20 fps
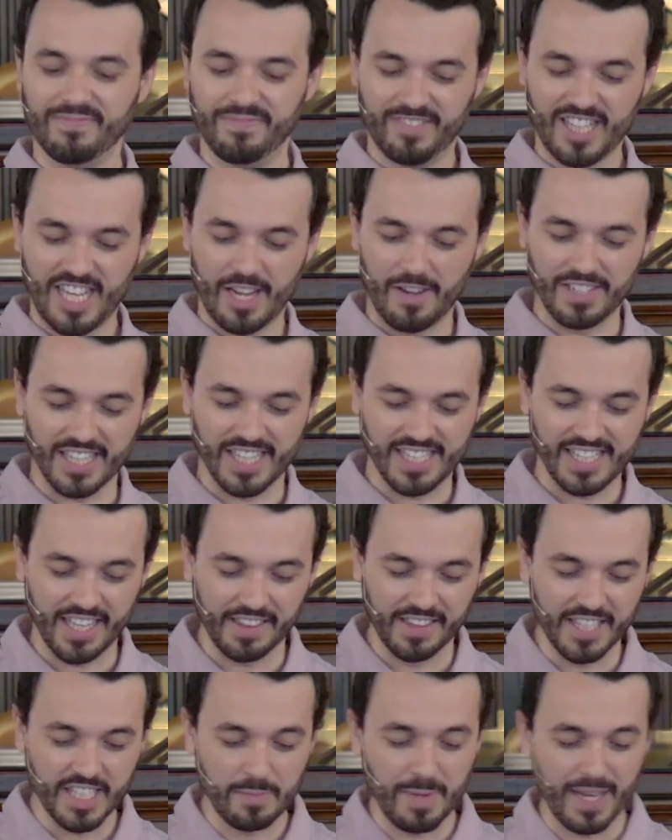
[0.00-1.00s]
Now, as I
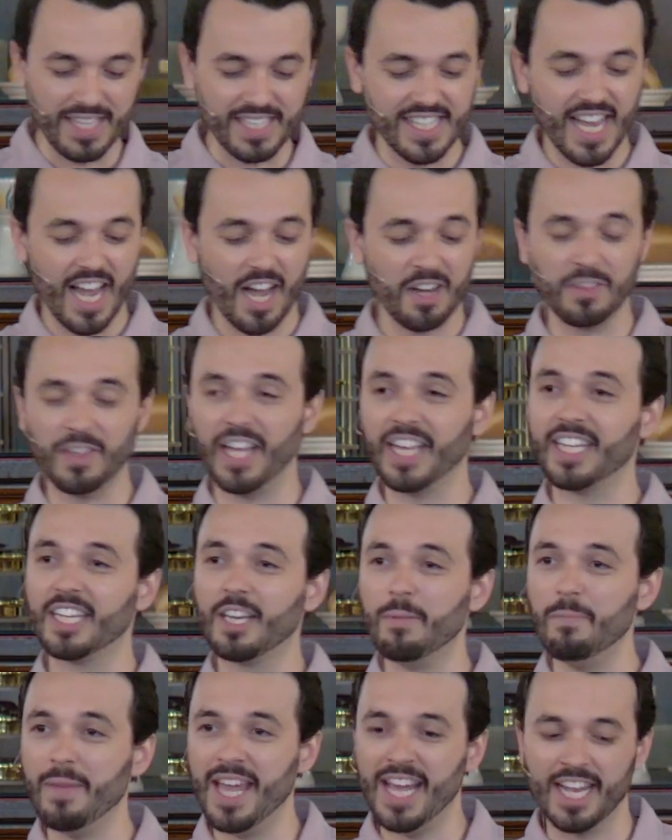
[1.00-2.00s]
said, this may sound like a
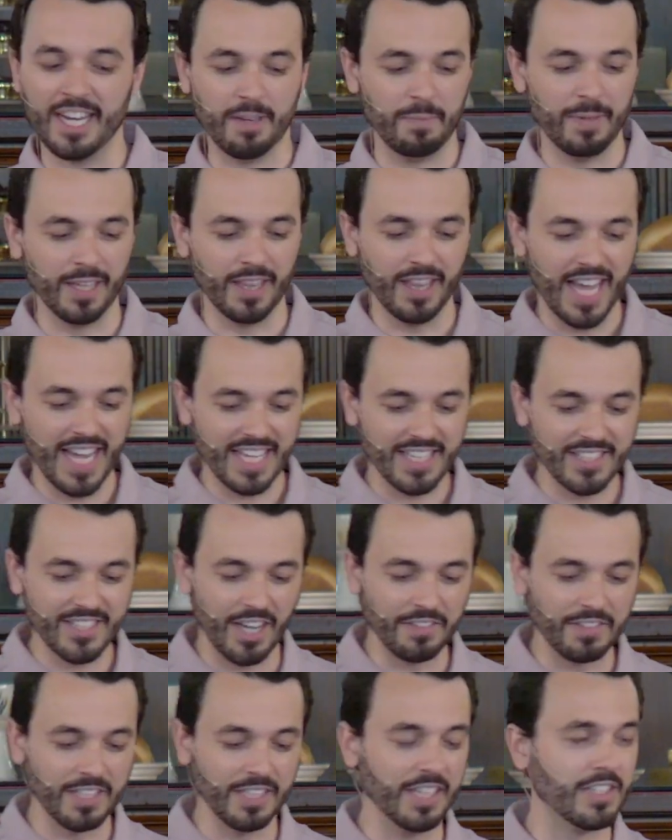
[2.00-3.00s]
command, but like
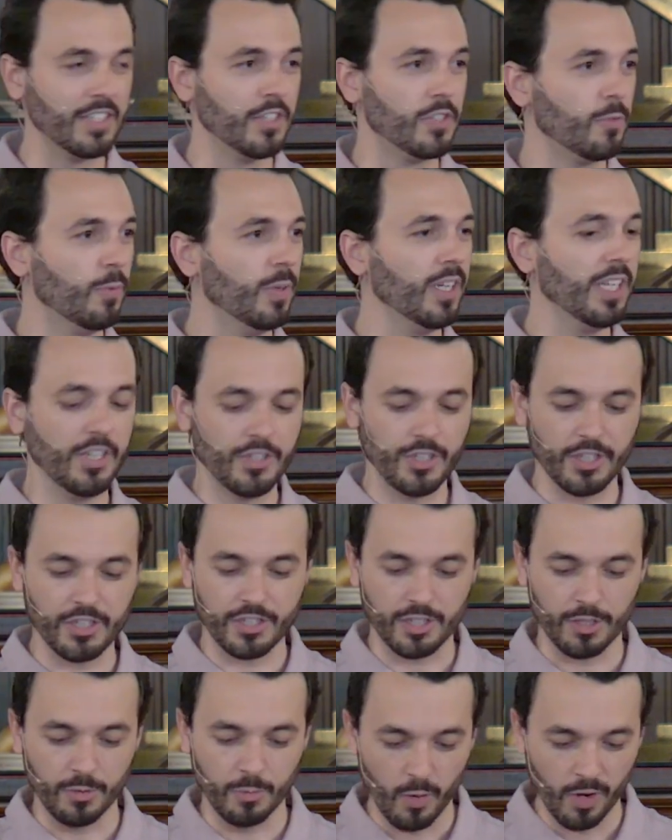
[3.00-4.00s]
saltiness, it's really
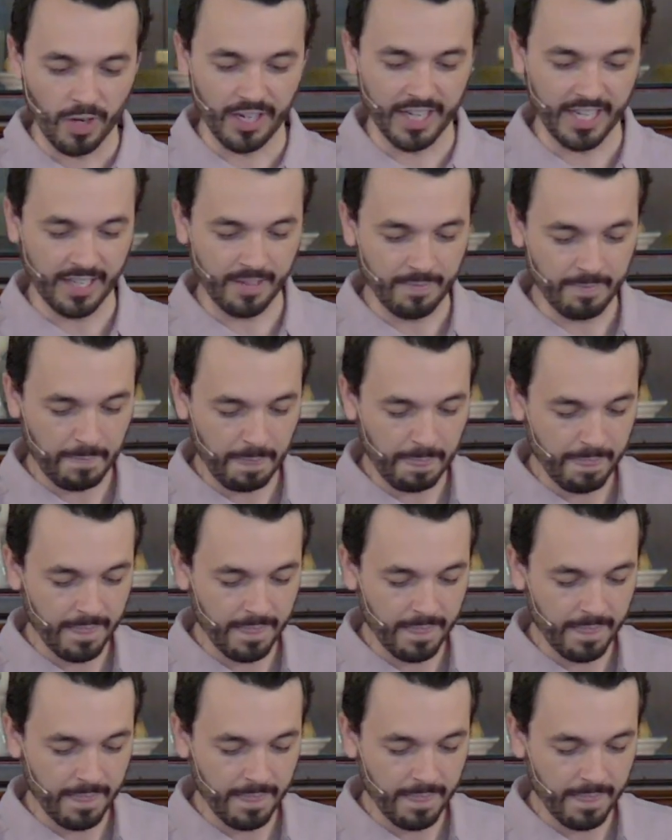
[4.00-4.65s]
just a warning.